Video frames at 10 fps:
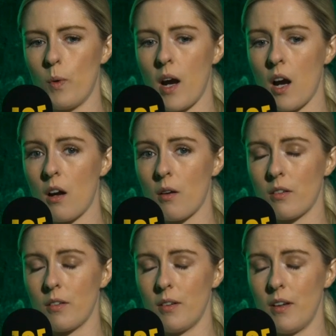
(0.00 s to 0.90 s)
we
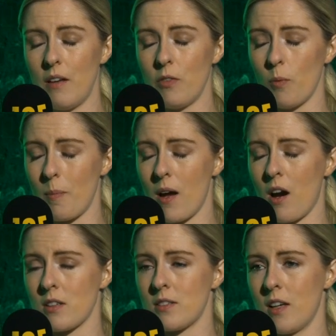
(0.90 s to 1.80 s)
are, even though it might be
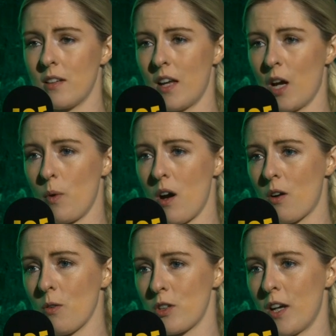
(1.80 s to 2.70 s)
hard to see it now, we are
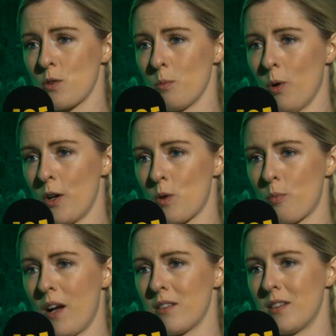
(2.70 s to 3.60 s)
going to get to a point where
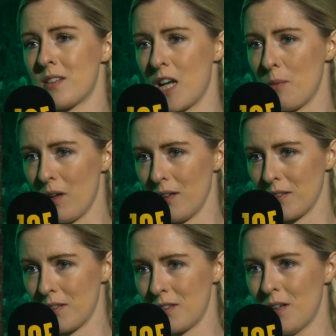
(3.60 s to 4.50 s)
Brexit
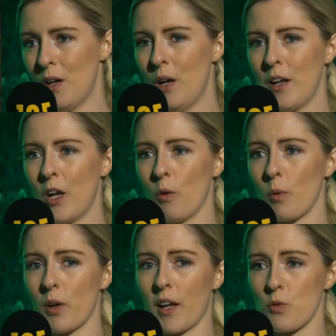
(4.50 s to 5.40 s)
stabilises, mm. you know, and
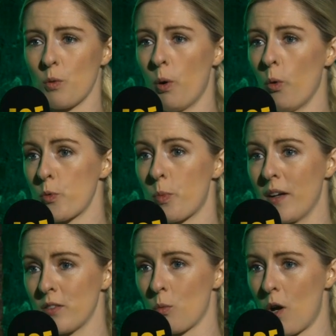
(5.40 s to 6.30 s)
we're going to get to a post
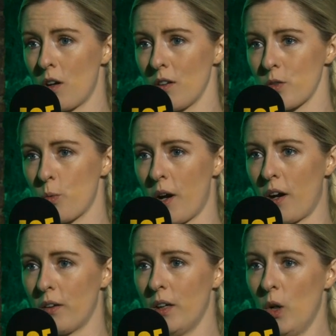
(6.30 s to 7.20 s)
Brexit world
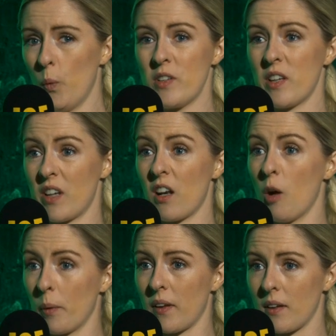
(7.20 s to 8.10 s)
where we just have to get
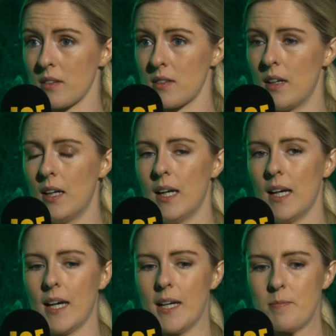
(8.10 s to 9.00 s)
on with things. Yeah.
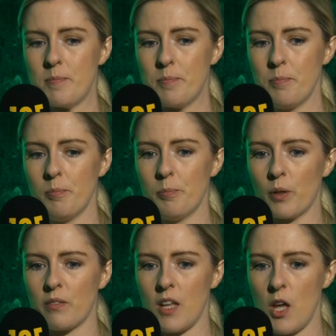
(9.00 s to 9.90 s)
Um,
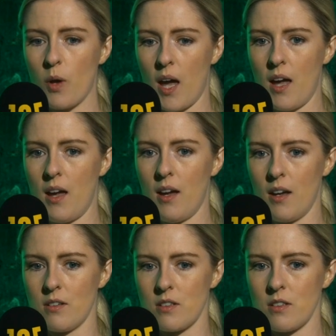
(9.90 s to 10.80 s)
but the UK
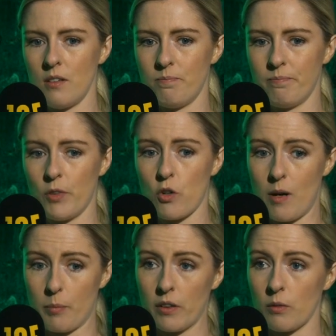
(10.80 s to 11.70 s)
and um,
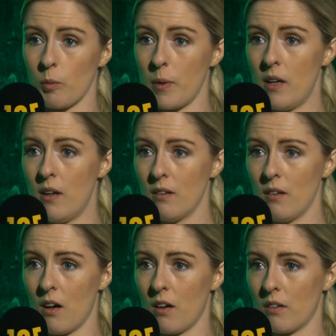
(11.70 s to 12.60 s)
Great Britain will be
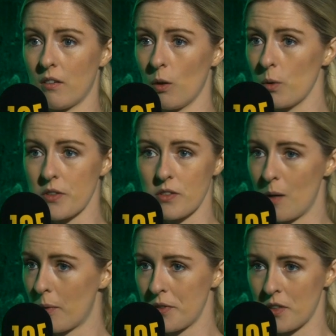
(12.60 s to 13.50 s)
our closest
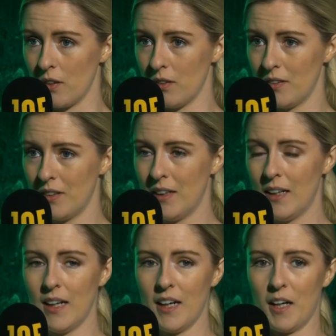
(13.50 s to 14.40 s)
neighbour still, yeah.
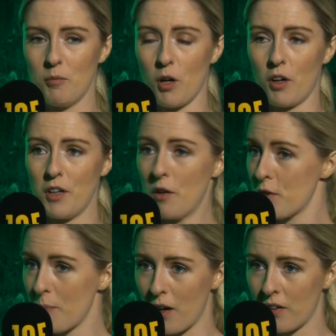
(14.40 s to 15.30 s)
um, our
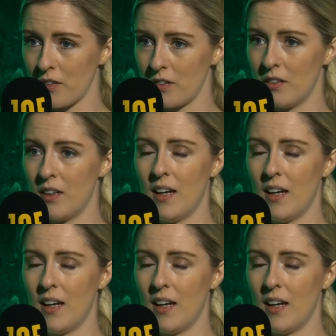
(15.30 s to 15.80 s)
nearest market.